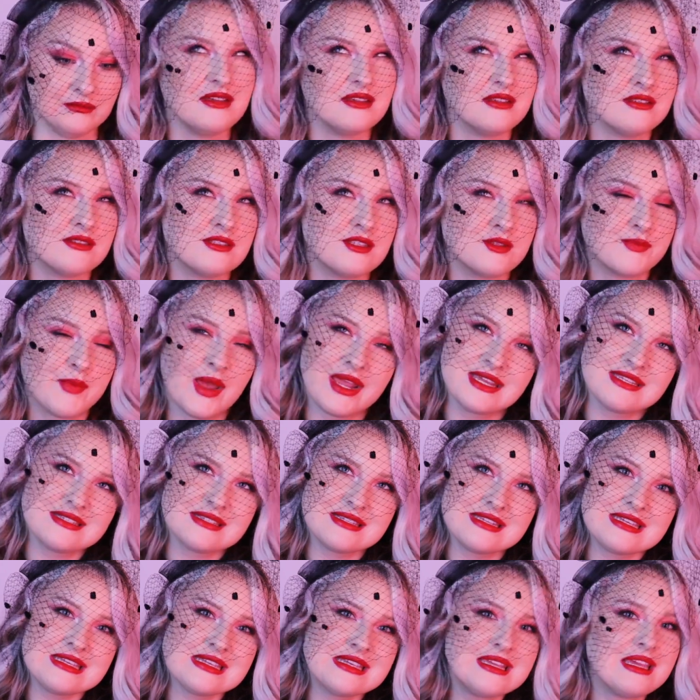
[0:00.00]

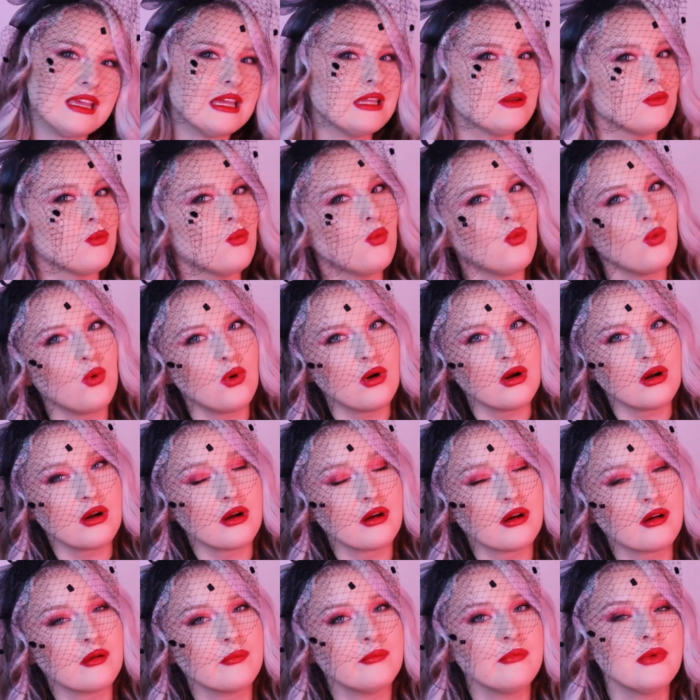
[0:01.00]
Spicy and
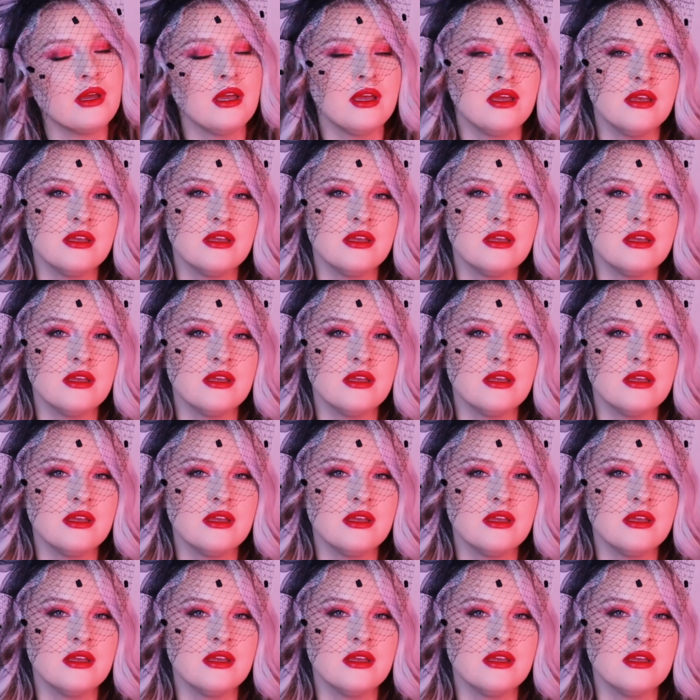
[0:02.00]
warm,